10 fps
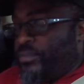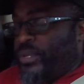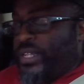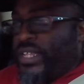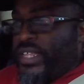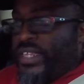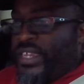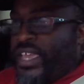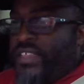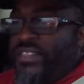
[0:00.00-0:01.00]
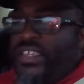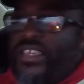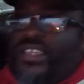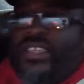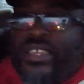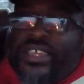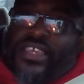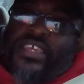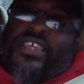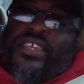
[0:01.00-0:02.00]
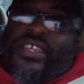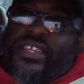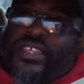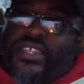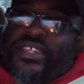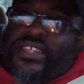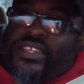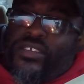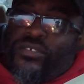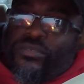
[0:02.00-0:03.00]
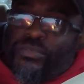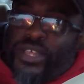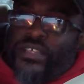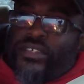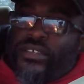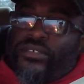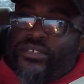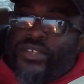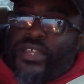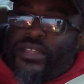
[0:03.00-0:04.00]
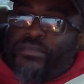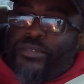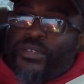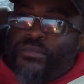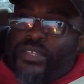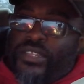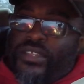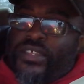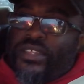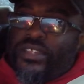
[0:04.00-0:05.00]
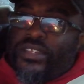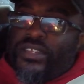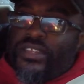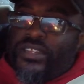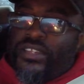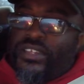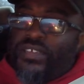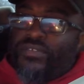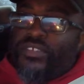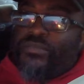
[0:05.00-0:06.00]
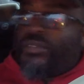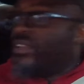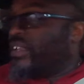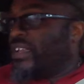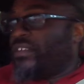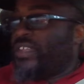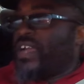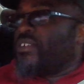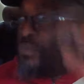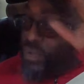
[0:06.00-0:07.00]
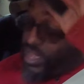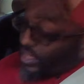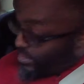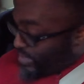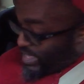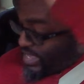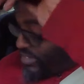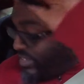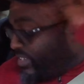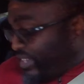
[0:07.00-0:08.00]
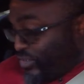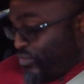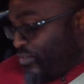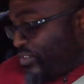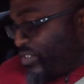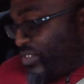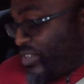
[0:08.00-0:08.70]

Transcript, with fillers: but yeah, I think he you know, de Blasio trying to be, I mean, the, the leftist mayor, they ain't gonna lock nobody up. But I guess in, in New York,